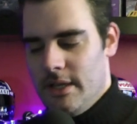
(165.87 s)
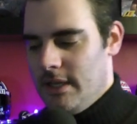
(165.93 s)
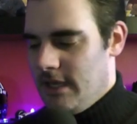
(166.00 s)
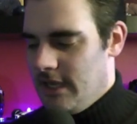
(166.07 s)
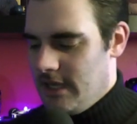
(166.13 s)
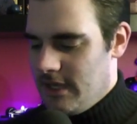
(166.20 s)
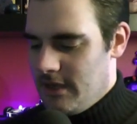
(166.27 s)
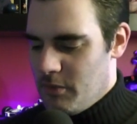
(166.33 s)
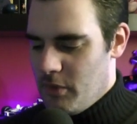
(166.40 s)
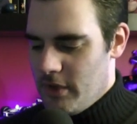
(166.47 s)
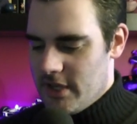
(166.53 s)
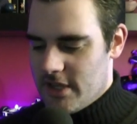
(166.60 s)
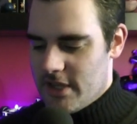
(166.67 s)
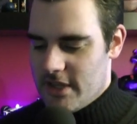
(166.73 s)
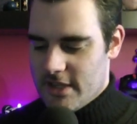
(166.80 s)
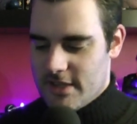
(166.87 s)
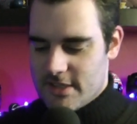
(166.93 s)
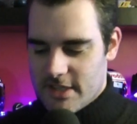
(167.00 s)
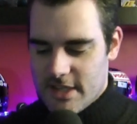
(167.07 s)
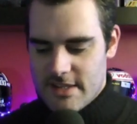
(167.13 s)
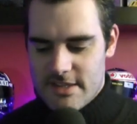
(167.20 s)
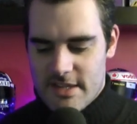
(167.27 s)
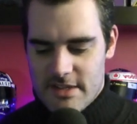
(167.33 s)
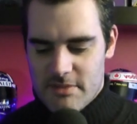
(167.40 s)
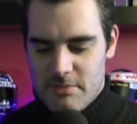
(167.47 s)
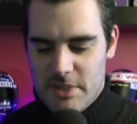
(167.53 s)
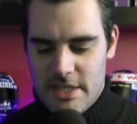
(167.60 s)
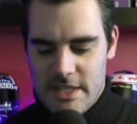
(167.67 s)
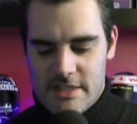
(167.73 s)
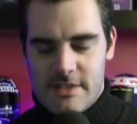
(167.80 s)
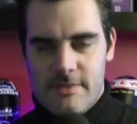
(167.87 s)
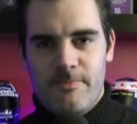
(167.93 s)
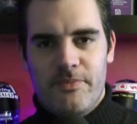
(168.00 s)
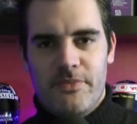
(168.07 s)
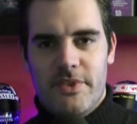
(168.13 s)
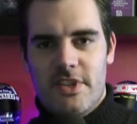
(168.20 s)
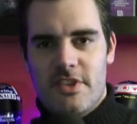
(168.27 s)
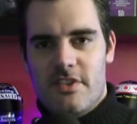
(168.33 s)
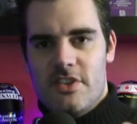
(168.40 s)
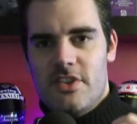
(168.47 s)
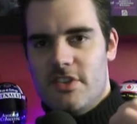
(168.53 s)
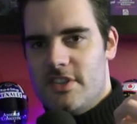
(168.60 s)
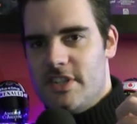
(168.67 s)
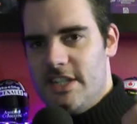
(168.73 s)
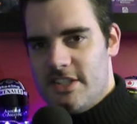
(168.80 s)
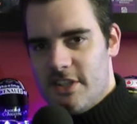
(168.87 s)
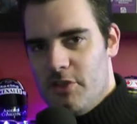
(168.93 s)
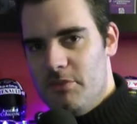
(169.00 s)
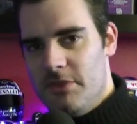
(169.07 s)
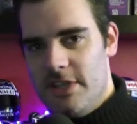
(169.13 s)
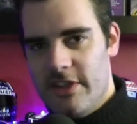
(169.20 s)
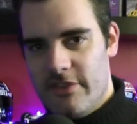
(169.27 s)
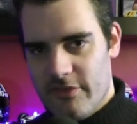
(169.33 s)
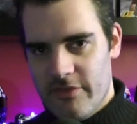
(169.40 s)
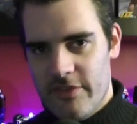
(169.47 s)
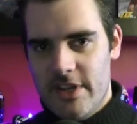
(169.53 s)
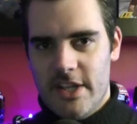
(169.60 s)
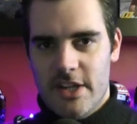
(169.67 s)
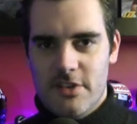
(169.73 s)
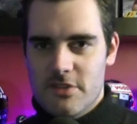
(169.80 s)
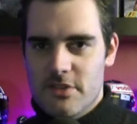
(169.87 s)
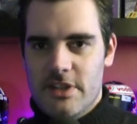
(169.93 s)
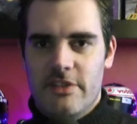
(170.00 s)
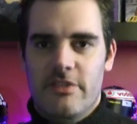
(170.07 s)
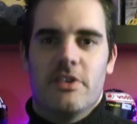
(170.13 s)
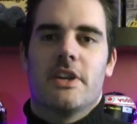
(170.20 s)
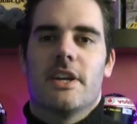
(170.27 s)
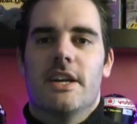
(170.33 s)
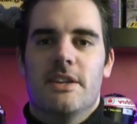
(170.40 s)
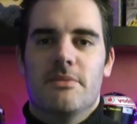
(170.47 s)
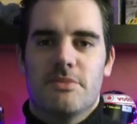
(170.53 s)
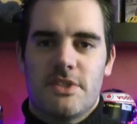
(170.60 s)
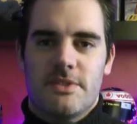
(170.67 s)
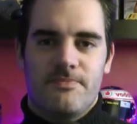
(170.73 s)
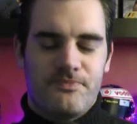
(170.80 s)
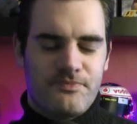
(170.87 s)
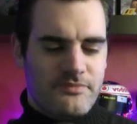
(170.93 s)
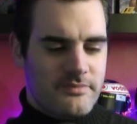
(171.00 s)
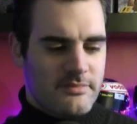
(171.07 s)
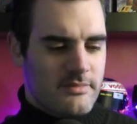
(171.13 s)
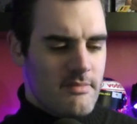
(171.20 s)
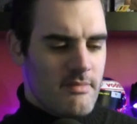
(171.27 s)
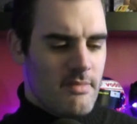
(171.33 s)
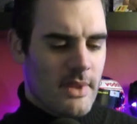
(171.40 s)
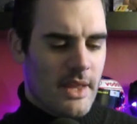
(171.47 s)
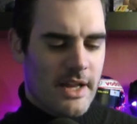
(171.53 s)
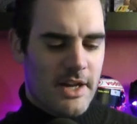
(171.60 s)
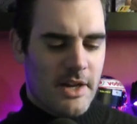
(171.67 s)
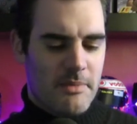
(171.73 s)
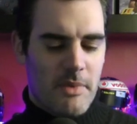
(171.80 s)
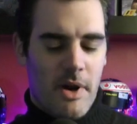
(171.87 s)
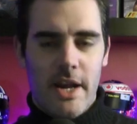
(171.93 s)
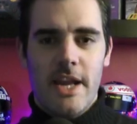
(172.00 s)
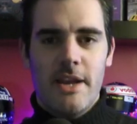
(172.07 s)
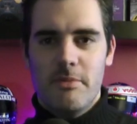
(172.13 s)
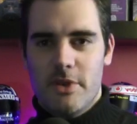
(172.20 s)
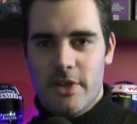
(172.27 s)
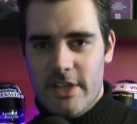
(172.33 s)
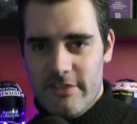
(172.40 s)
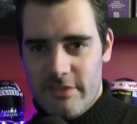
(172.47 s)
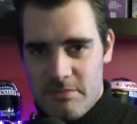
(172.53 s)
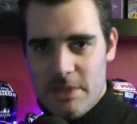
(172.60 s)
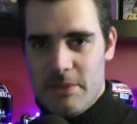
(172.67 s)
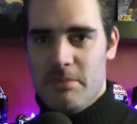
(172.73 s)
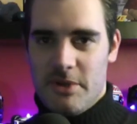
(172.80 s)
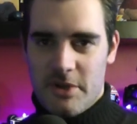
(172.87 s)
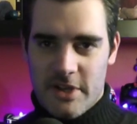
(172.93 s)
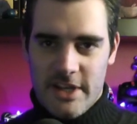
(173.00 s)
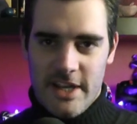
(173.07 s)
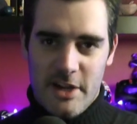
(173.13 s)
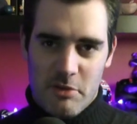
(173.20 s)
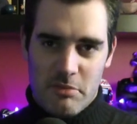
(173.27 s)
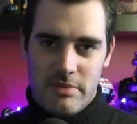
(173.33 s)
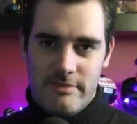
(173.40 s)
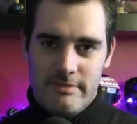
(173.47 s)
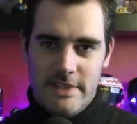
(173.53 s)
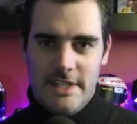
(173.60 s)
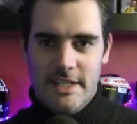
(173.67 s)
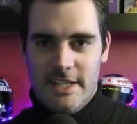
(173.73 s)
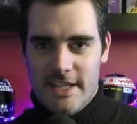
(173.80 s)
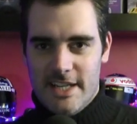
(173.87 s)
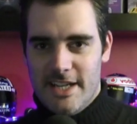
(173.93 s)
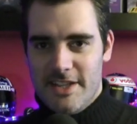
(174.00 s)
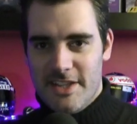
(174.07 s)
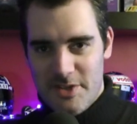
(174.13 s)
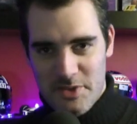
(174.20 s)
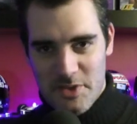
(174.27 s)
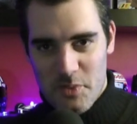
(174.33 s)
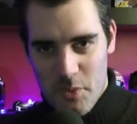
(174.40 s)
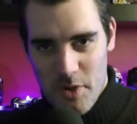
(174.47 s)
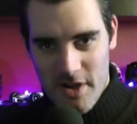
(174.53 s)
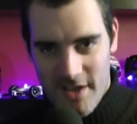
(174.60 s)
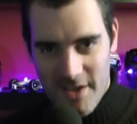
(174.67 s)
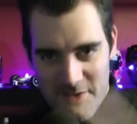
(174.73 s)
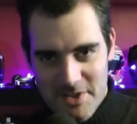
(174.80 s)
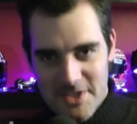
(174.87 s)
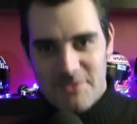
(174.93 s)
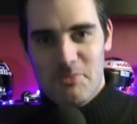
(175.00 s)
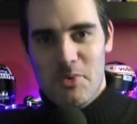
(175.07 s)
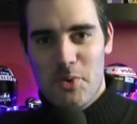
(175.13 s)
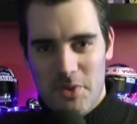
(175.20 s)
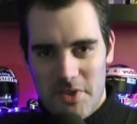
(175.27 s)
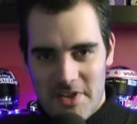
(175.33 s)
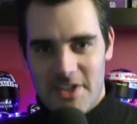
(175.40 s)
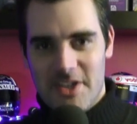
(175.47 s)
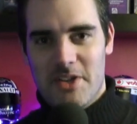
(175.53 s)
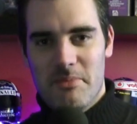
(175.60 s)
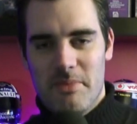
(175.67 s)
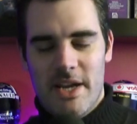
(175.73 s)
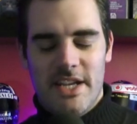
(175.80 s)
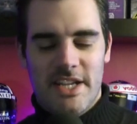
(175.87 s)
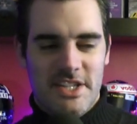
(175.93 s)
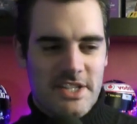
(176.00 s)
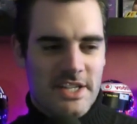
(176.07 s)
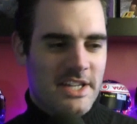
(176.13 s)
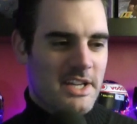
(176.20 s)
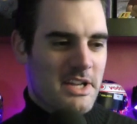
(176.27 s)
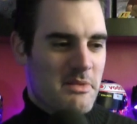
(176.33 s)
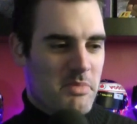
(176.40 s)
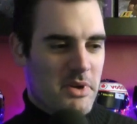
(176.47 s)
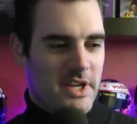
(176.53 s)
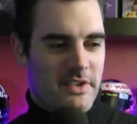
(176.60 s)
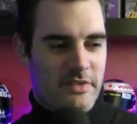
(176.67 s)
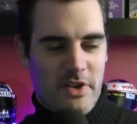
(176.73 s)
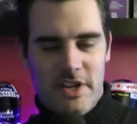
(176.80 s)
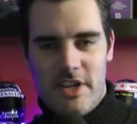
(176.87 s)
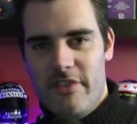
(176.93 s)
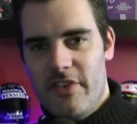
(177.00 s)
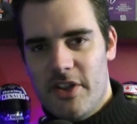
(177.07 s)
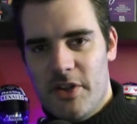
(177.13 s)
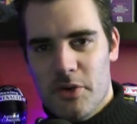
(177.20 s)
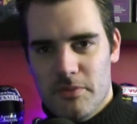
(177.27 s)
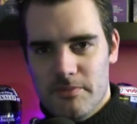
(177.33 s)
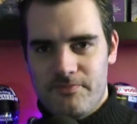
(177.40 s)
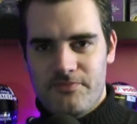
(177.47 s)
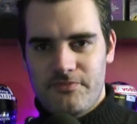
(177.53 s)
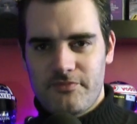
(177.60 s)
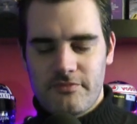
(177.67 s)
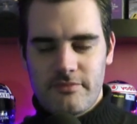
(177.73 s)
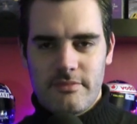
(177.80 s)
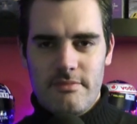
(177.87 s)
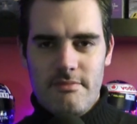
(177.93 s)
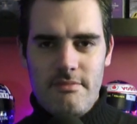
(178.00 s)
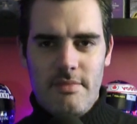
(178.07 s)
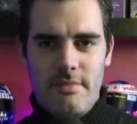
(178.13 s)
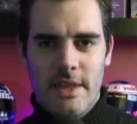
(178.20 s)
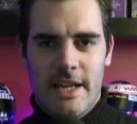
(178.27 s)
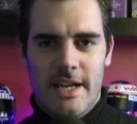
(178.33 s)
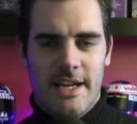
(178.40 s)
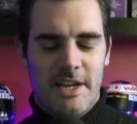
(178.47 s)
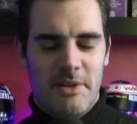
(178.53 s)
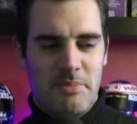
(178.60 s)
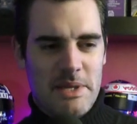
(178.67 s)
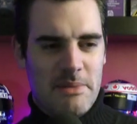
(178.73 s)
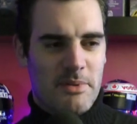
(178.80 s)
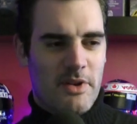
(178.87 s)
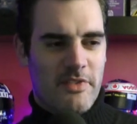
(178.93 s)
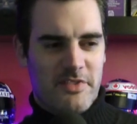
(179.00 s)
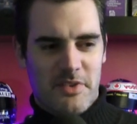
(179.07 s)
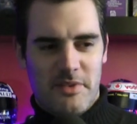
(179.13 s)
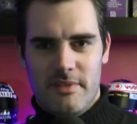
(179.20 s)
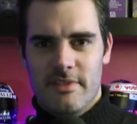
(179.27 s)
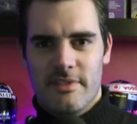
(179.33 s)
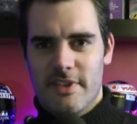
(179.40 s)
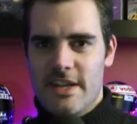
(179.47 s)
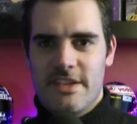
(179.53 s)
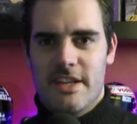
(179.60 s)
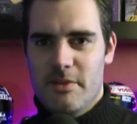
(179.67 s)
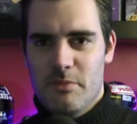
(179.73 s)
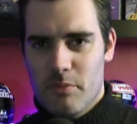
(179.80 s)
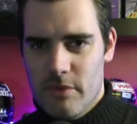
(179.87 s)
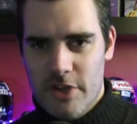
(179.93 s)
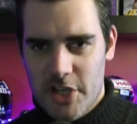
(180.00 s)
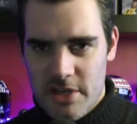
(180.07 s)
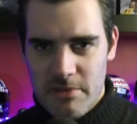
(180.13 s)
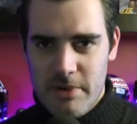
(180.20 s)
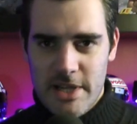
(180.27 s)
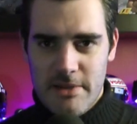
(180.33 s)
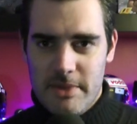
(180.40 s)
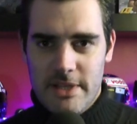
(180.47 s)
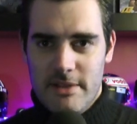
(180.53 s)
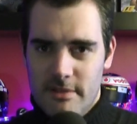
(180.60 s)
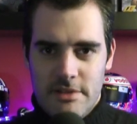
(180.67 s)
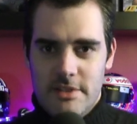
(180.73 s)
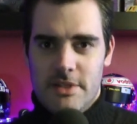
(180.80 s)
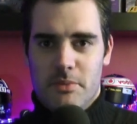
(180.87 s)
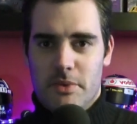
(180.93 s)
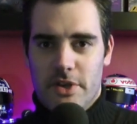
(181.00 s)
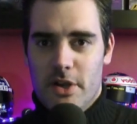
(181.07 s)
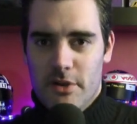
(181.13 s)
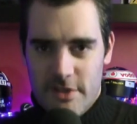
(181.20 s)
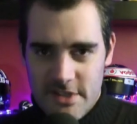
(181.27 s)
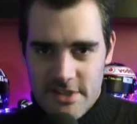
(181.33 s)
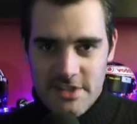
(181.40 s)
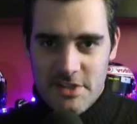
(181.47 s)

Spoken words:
one of the things that gets said to me is to see so many different videos on different games. I am looking for people who can help. The workload is more than I can manage, but it's very difficult. People often, they say, are you going to pay me? And you say, well, no, this is